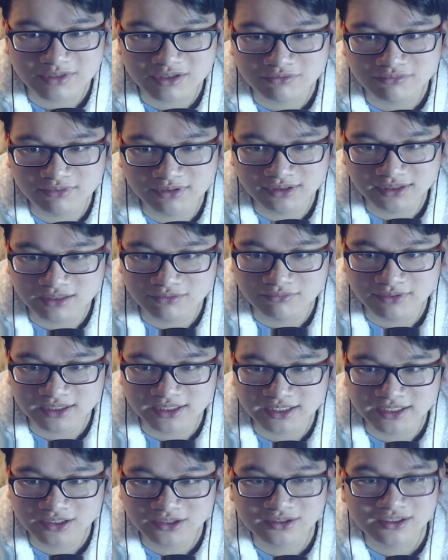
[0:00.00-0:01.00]
be
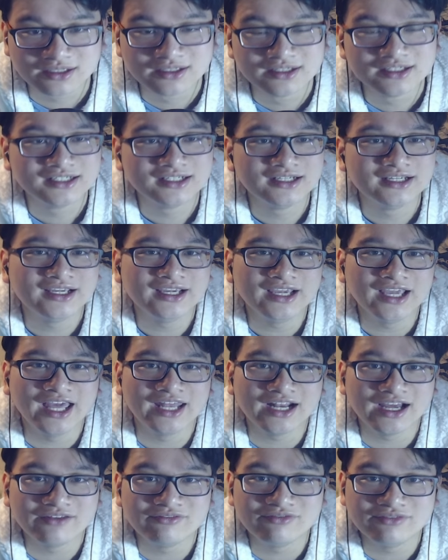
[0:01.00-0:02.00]
really good.
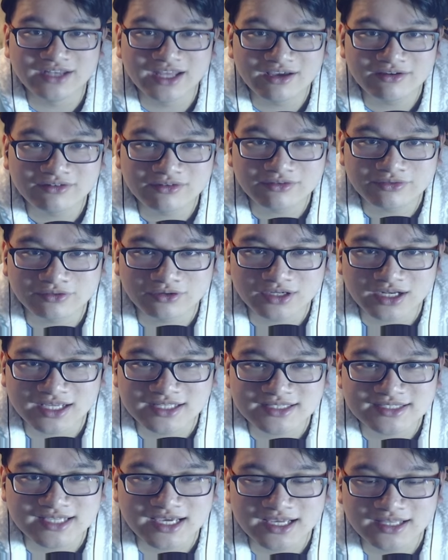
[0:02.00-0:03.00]
And I've never thought
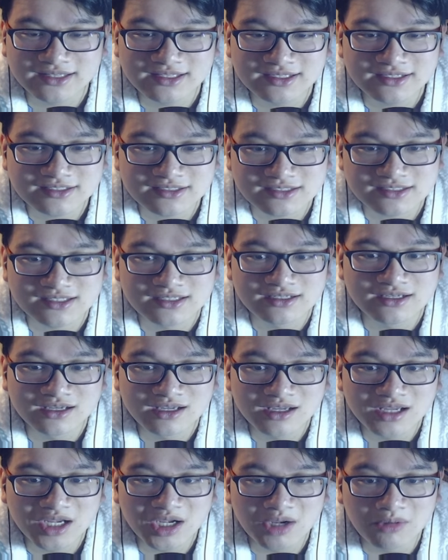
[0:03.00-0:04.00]
I'd say this,
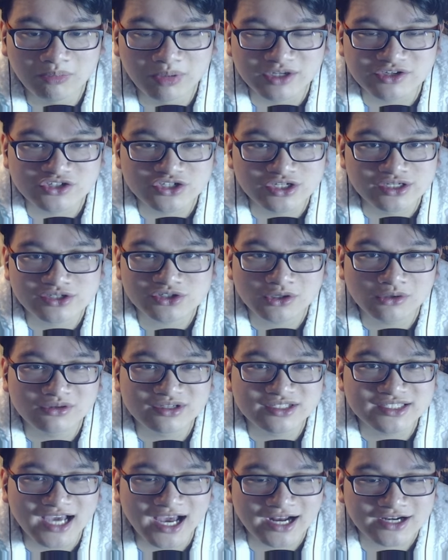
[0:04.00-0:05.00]
but Jincho
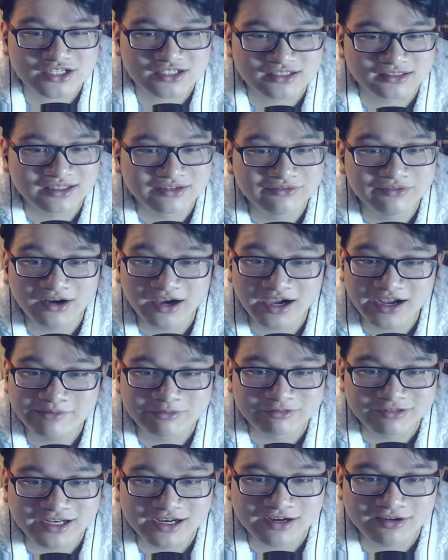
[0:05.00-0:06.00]
is actually
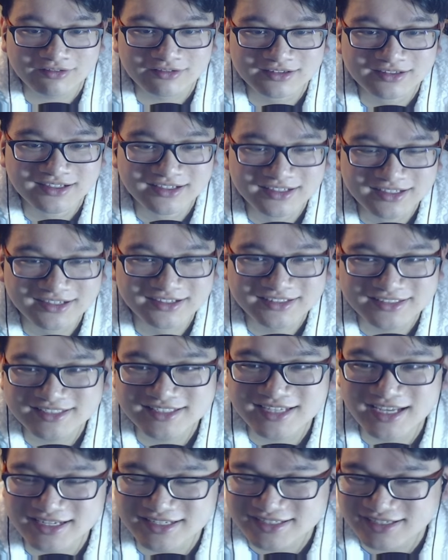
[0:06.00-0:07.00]
viable now.
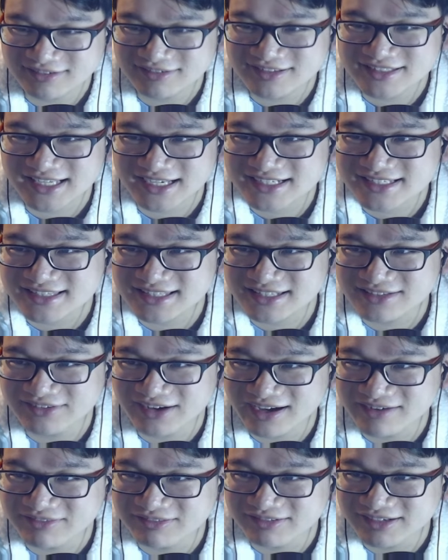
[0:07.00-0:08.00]
Jincho is actually
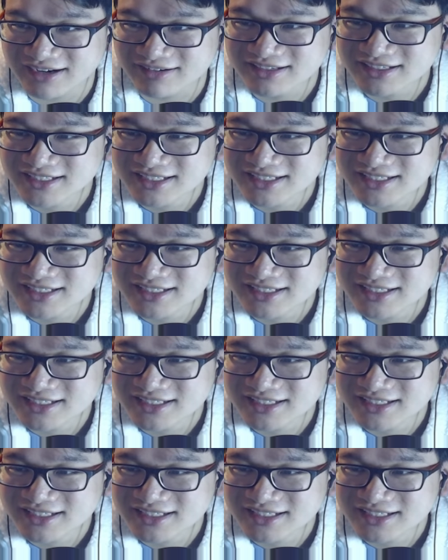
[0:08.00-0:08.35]
viable now.